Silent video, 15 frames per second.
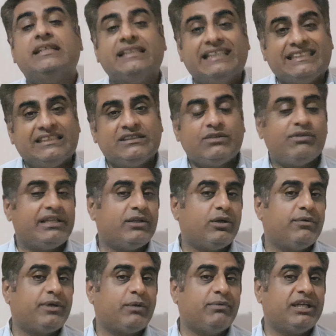This is a
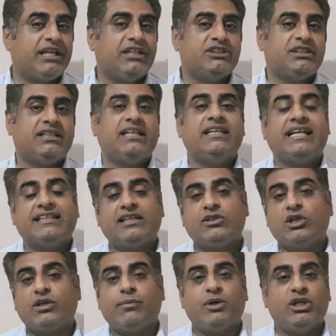well-known communication
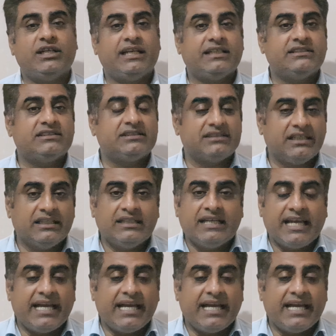tactic in politics,